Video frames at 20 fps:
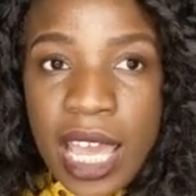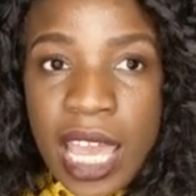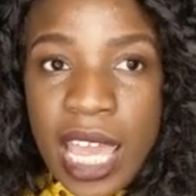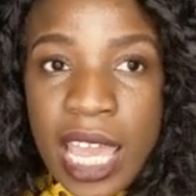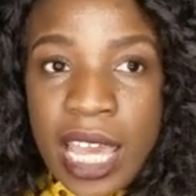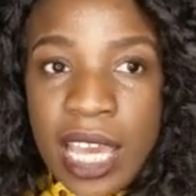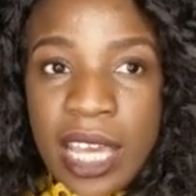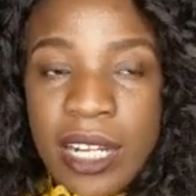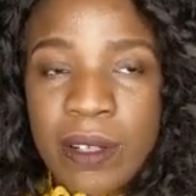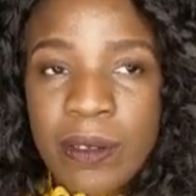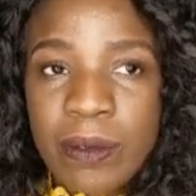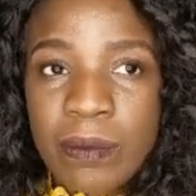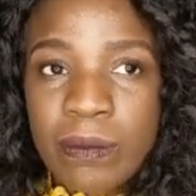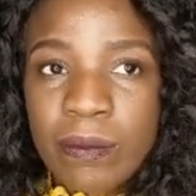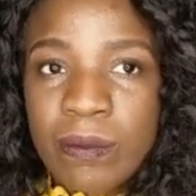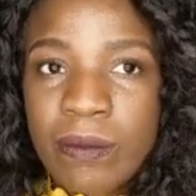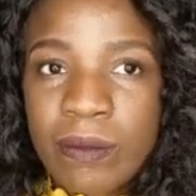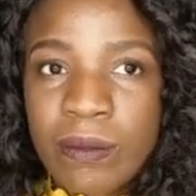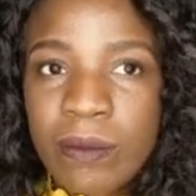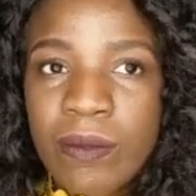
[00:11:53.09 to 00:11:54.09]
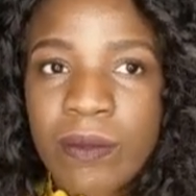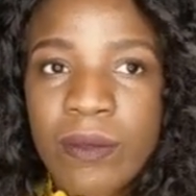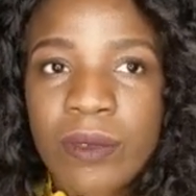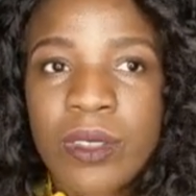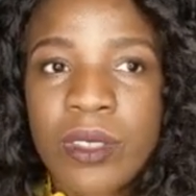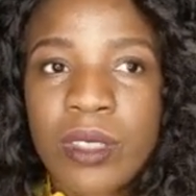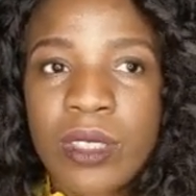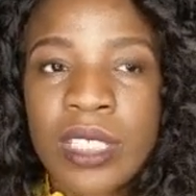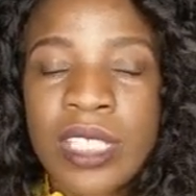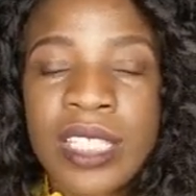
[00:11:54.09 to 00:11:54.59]

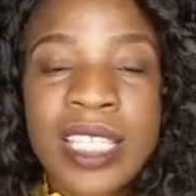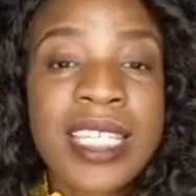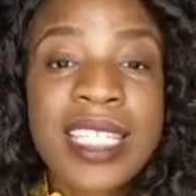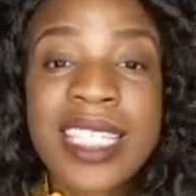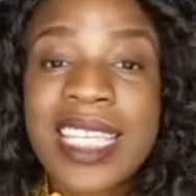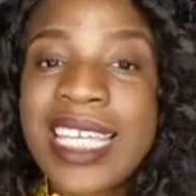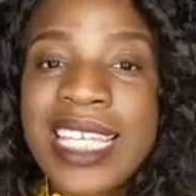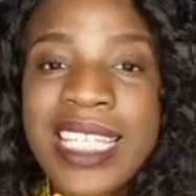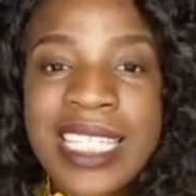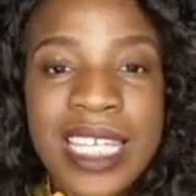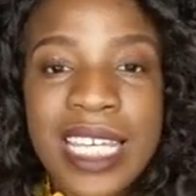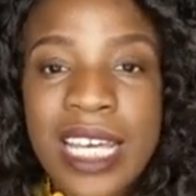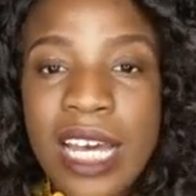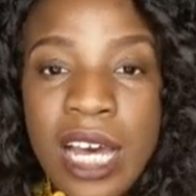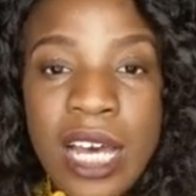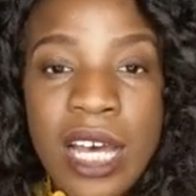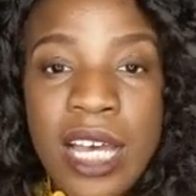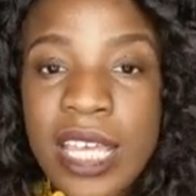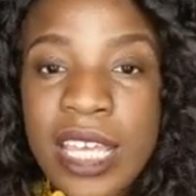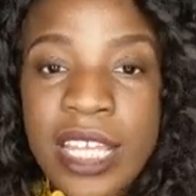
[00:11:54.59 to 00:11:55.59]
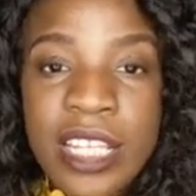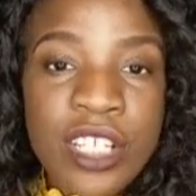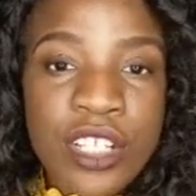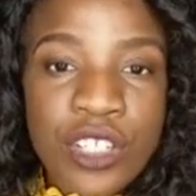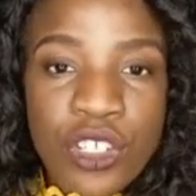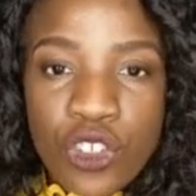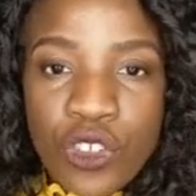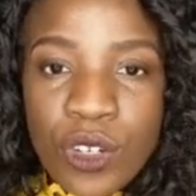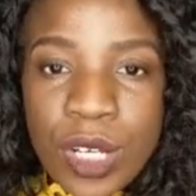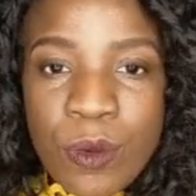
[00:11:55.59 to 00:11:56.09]
And this isn't an
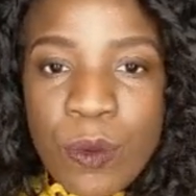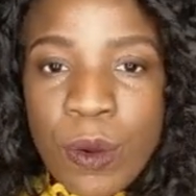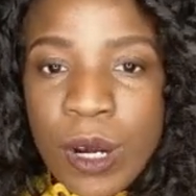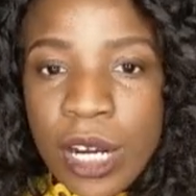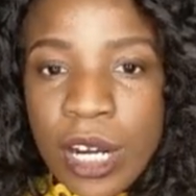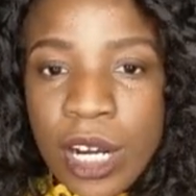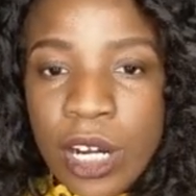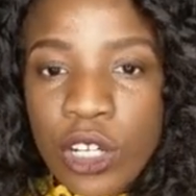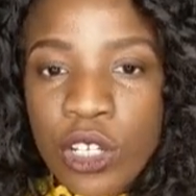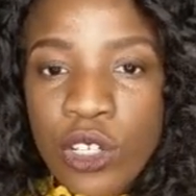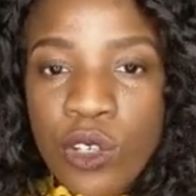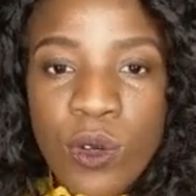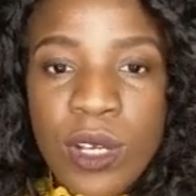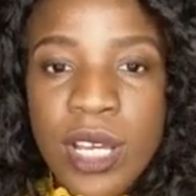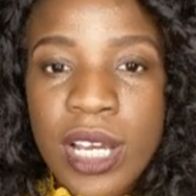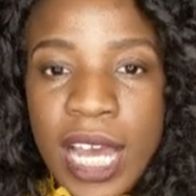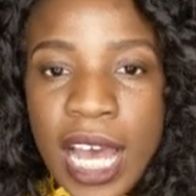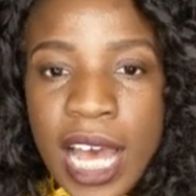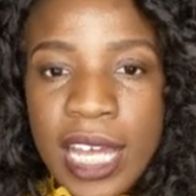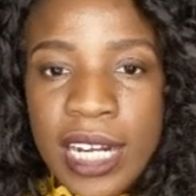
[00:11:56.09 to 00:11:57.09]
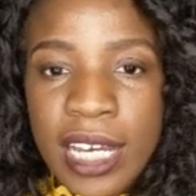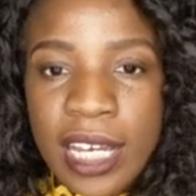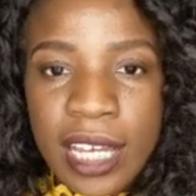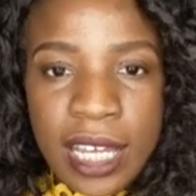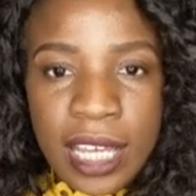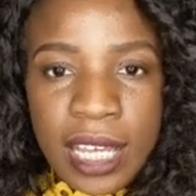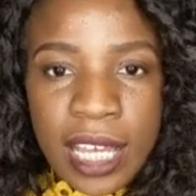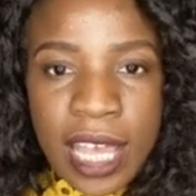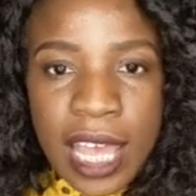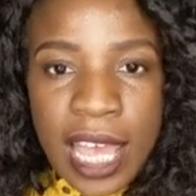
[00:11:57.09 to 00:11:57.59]
industry where you can kind
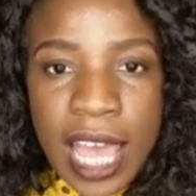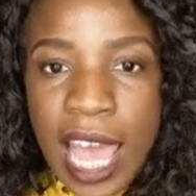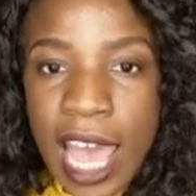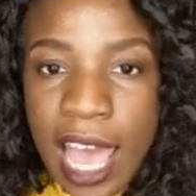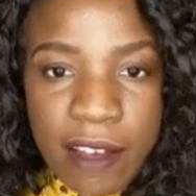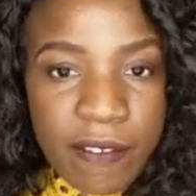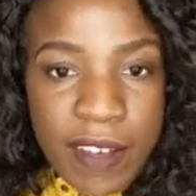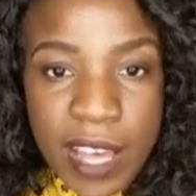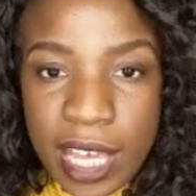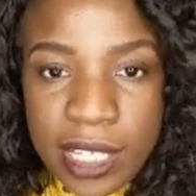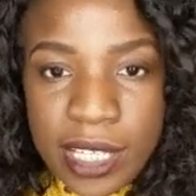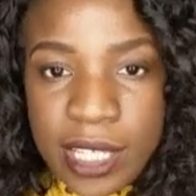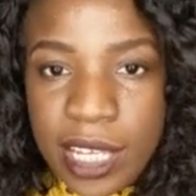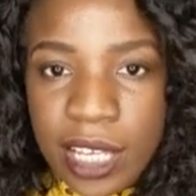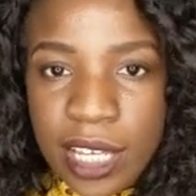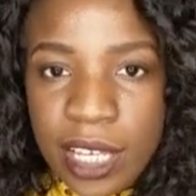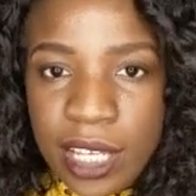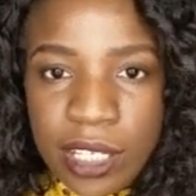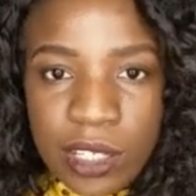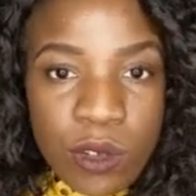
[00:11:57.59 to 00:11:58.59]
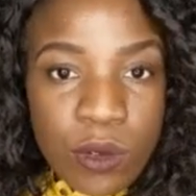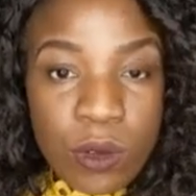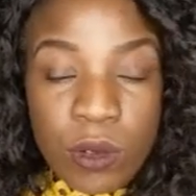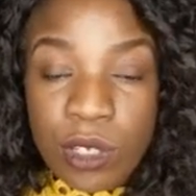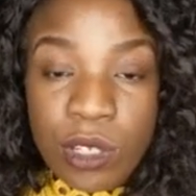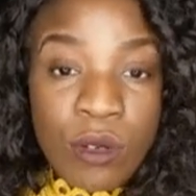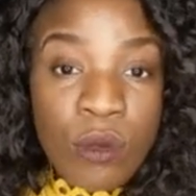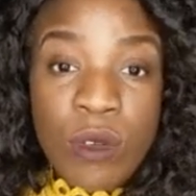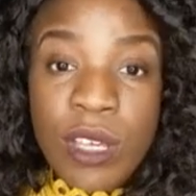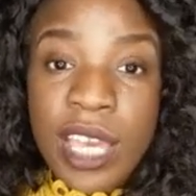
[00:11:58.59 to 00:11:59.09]
of half-ass it.
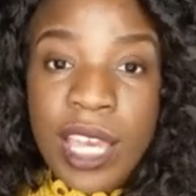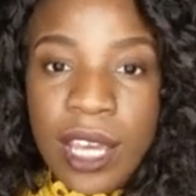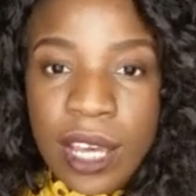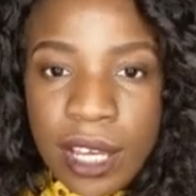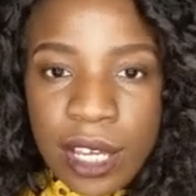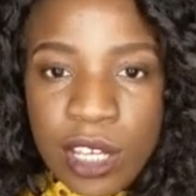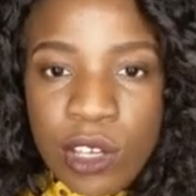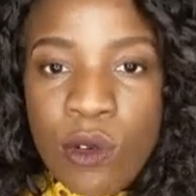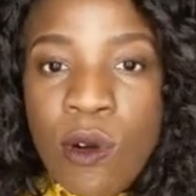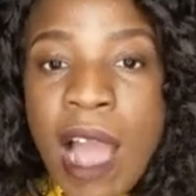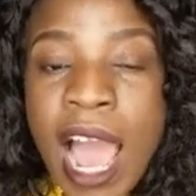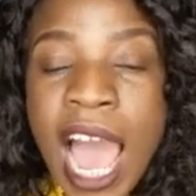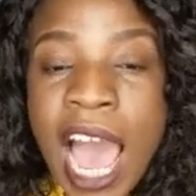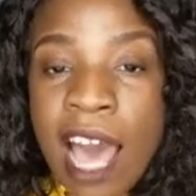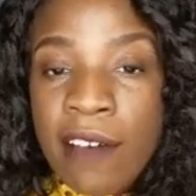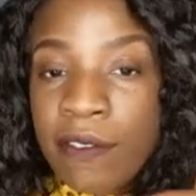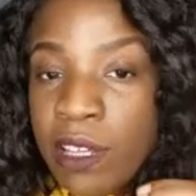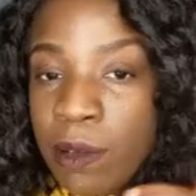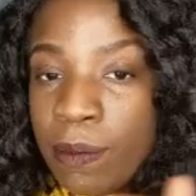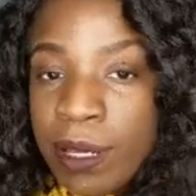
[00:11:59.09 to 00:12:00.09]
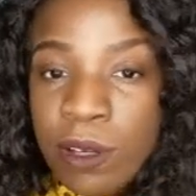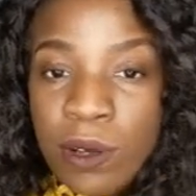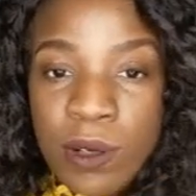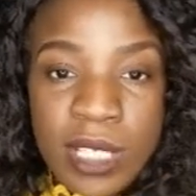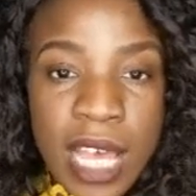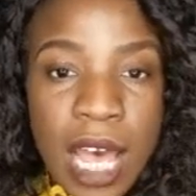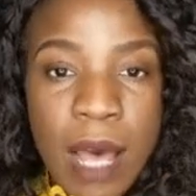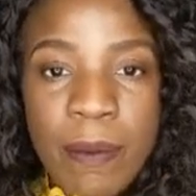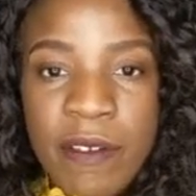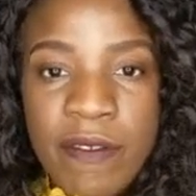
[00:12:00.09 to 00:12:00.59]
You can't. You have to be
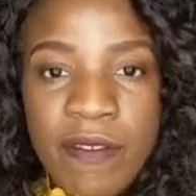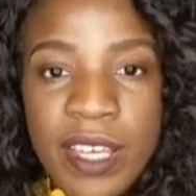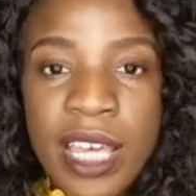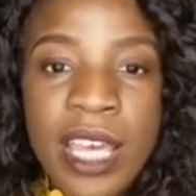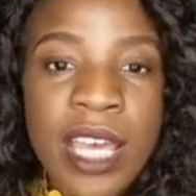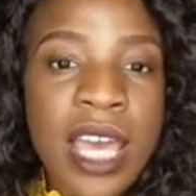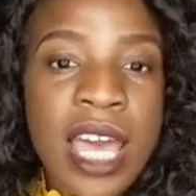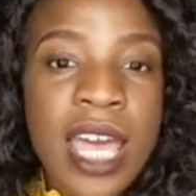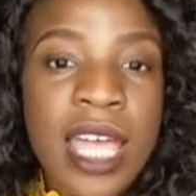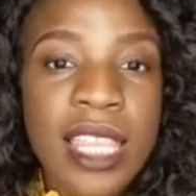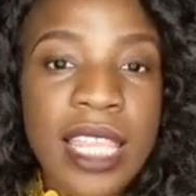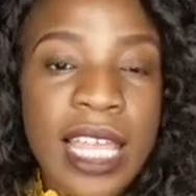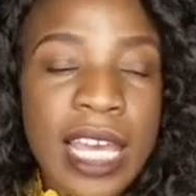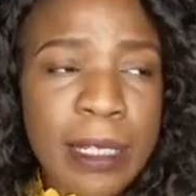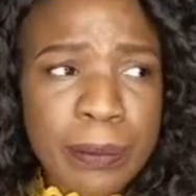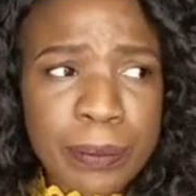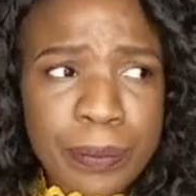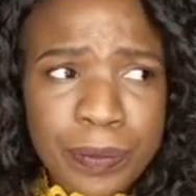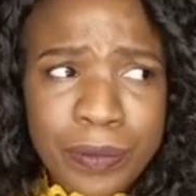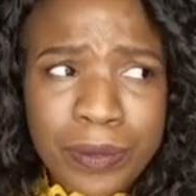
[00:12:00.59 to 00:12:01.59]
on top of it. Like,